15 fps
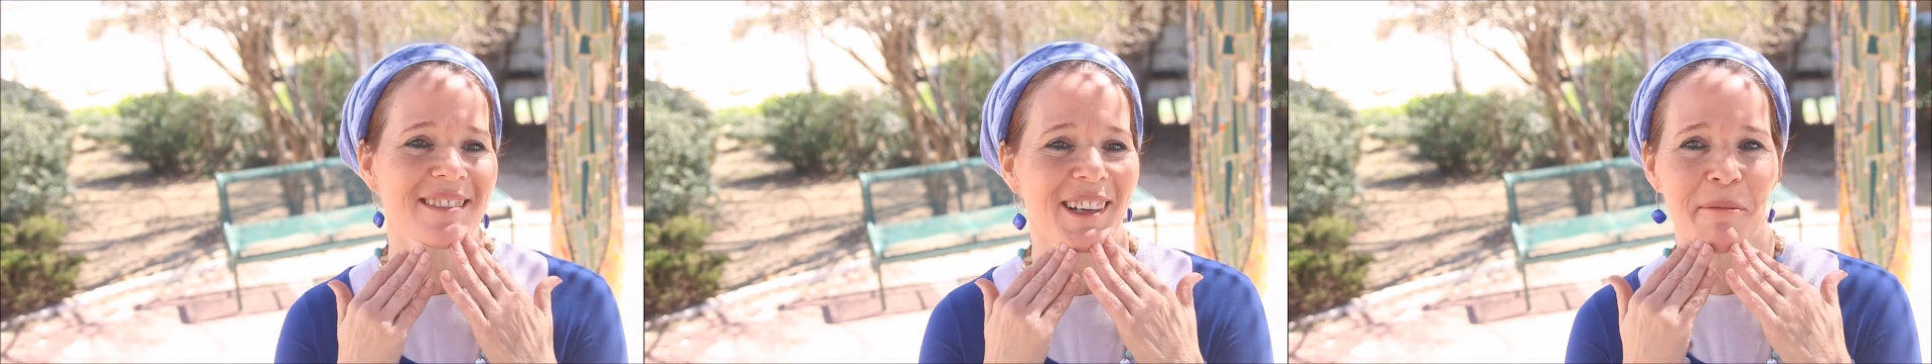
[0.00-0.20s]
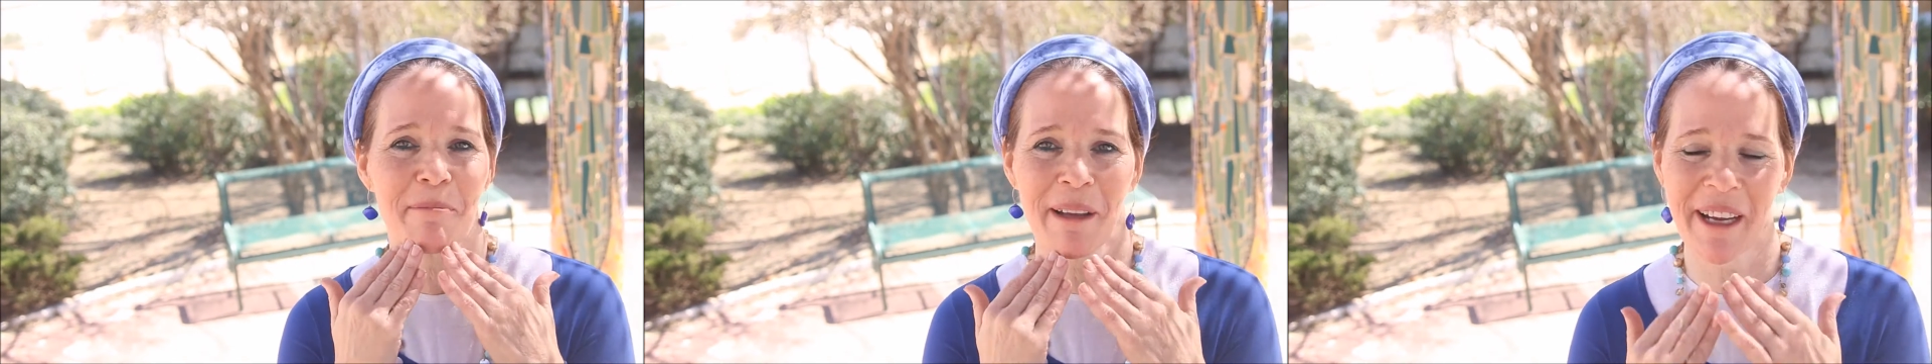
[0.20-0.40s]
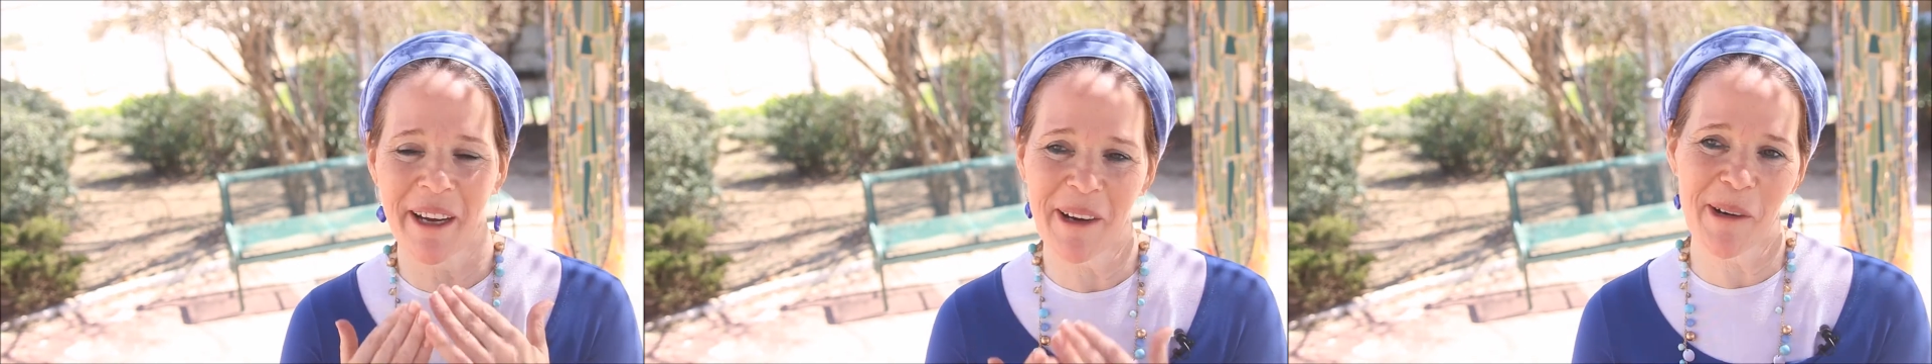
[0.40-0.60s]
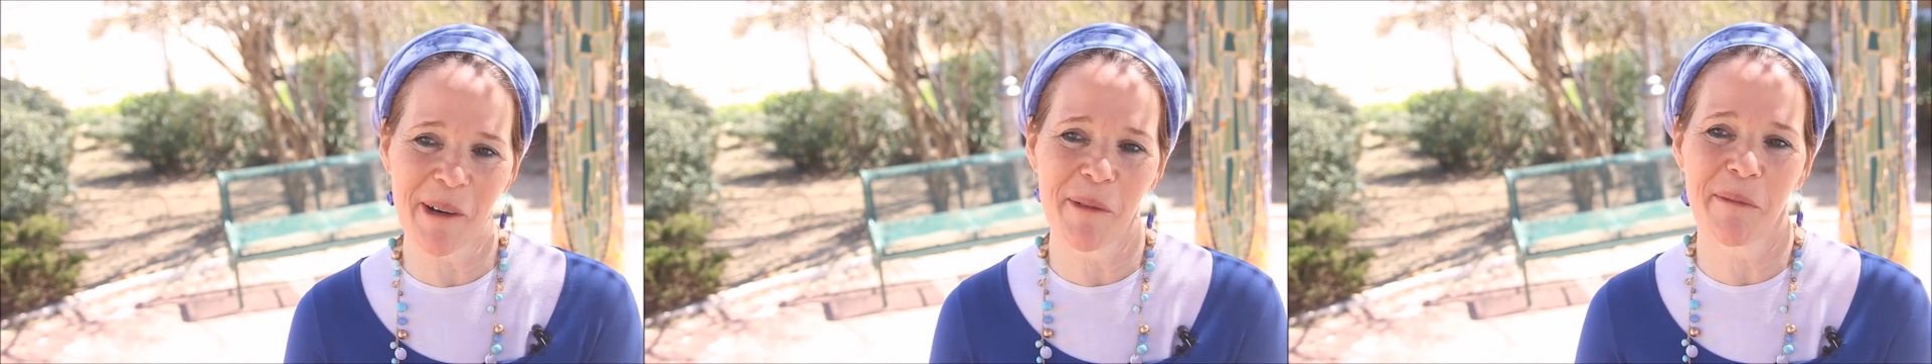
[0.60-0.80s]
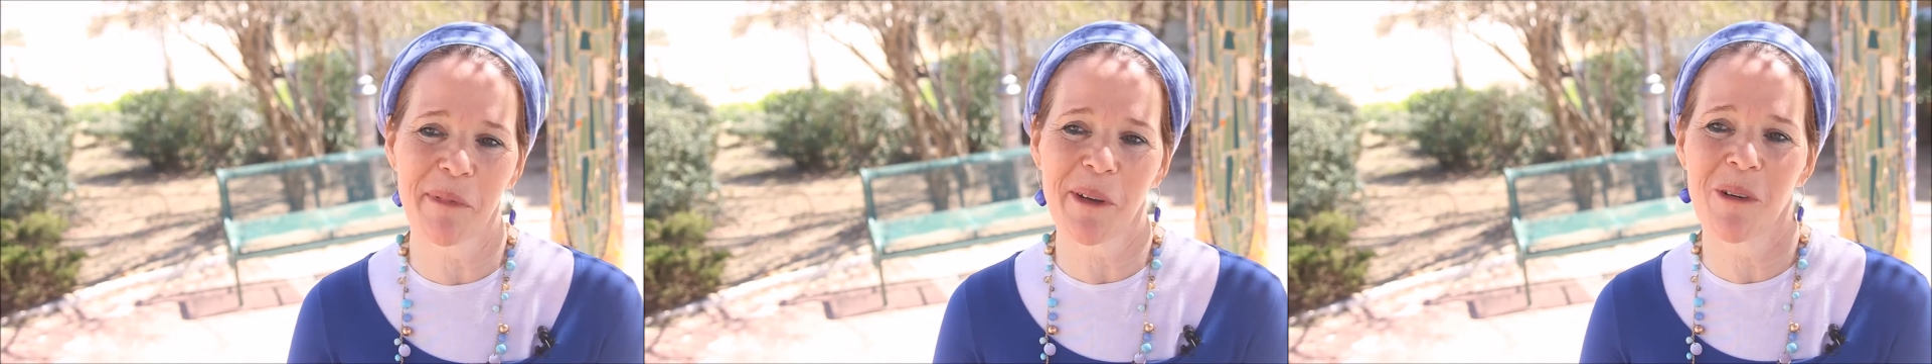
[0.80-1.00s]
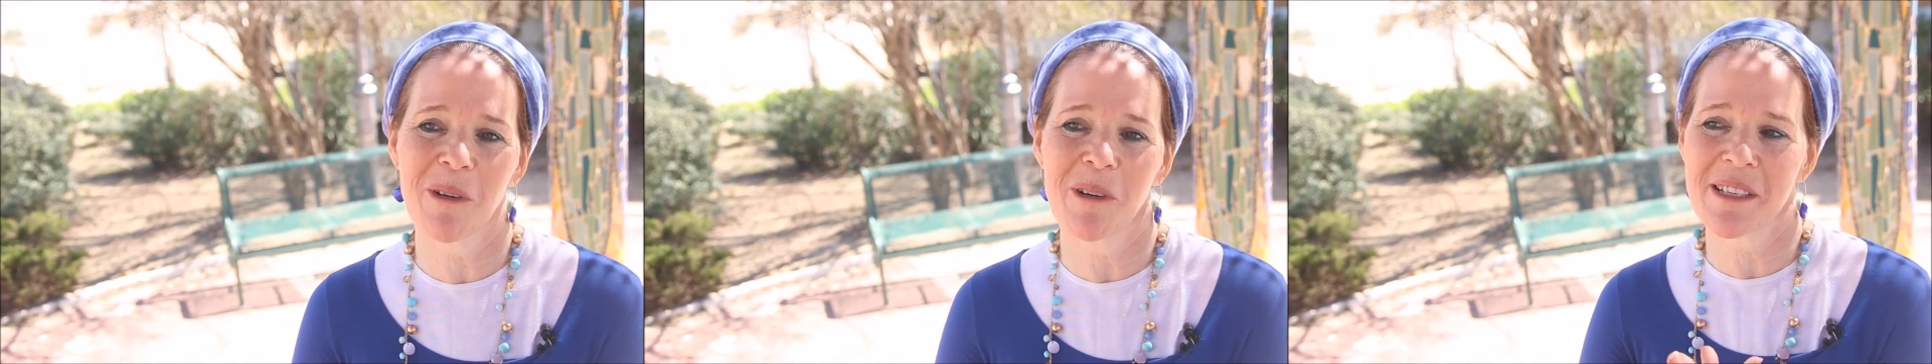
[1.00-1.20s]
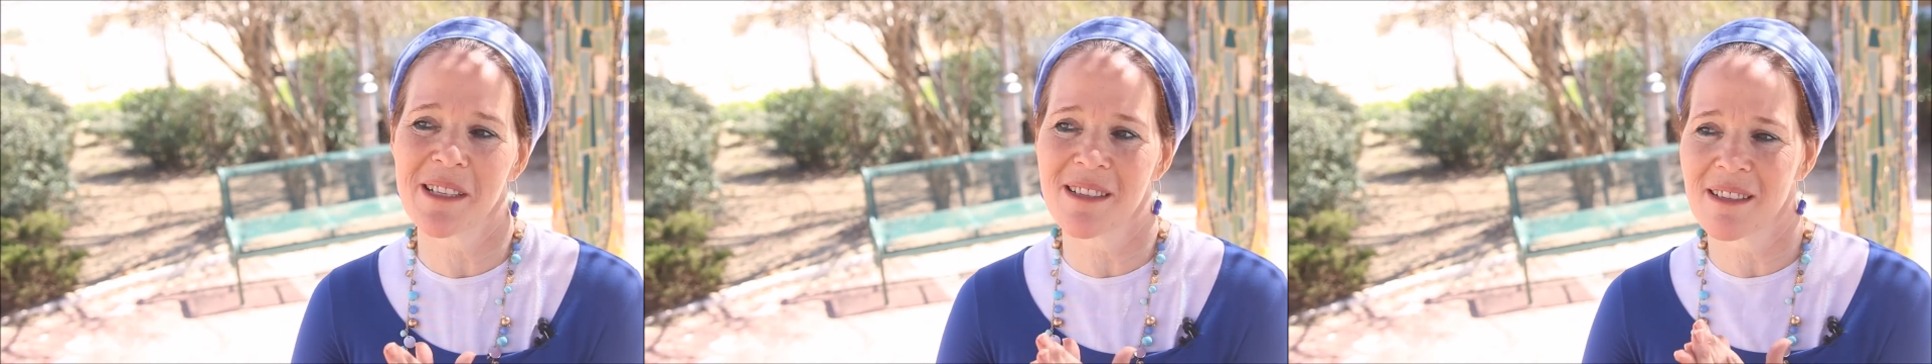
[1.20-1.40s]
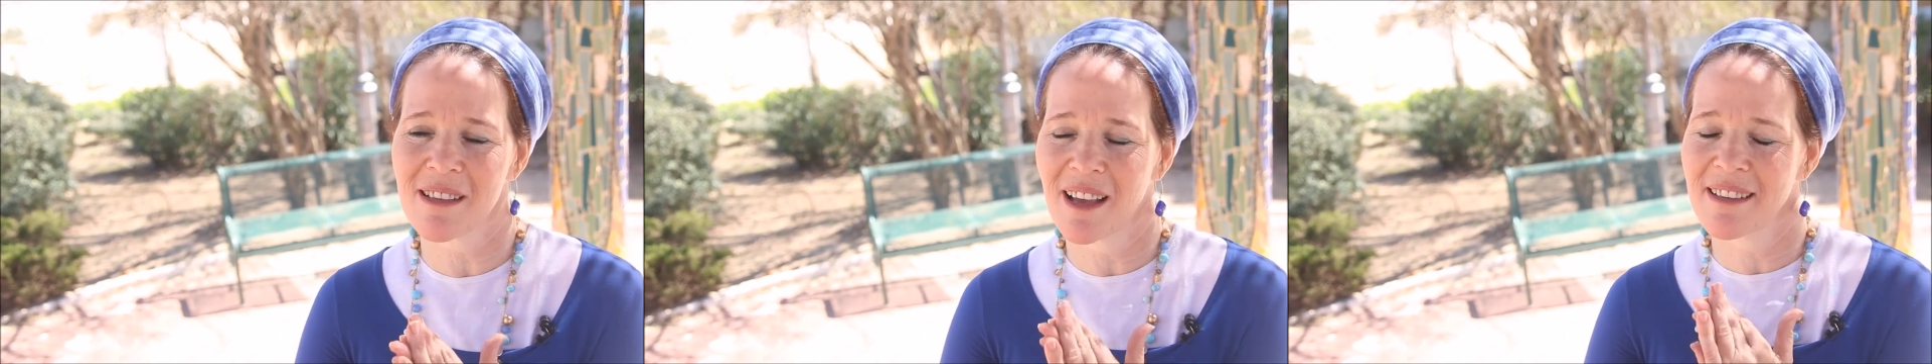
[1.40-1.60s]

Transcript: up here, because